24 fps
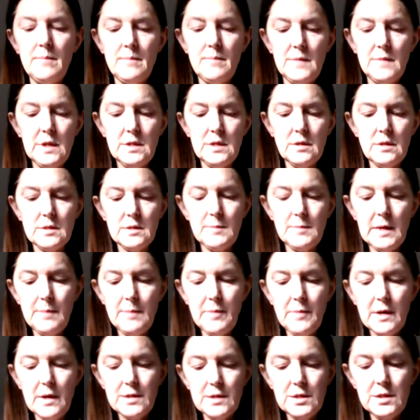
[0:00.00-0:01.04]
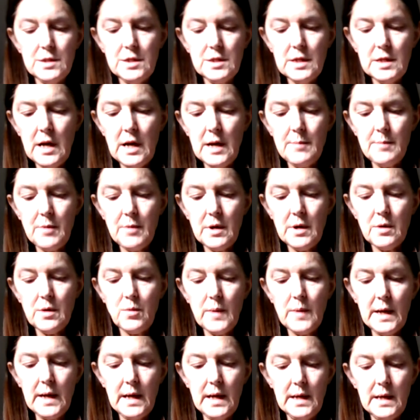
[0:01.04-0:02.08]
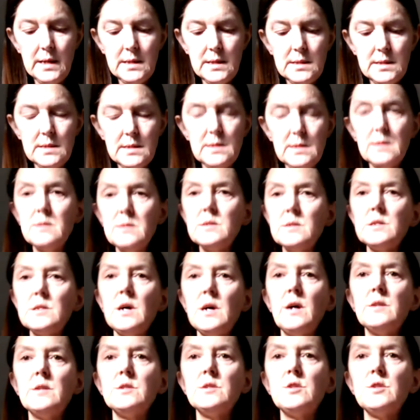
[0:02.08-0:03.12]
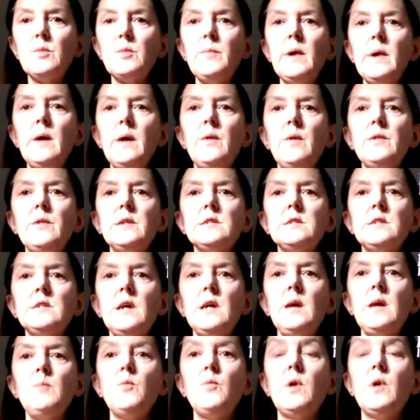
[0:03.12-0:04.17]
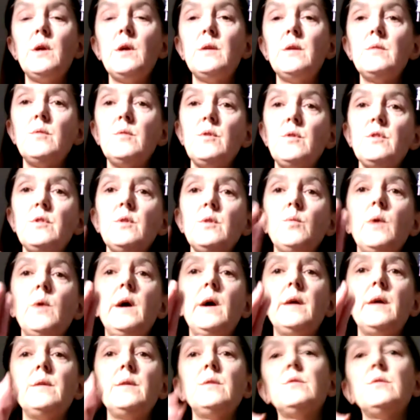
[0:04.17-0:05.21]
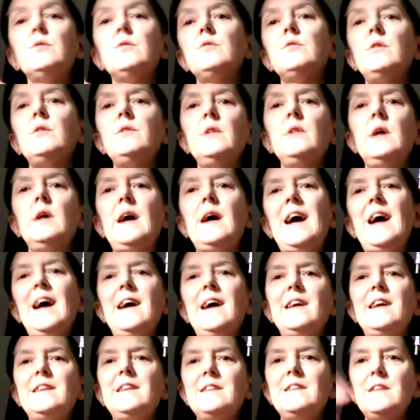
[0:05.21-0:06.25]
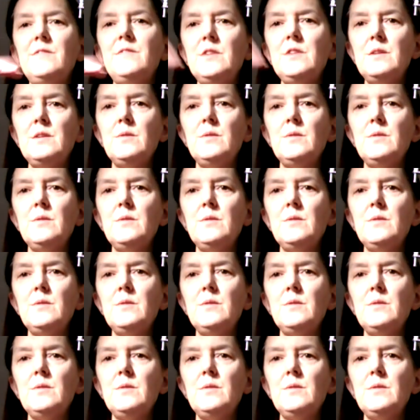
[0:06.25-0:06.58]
You do as many bars as you like, but always start and stop it on the same one, on the 1 or on the and if you're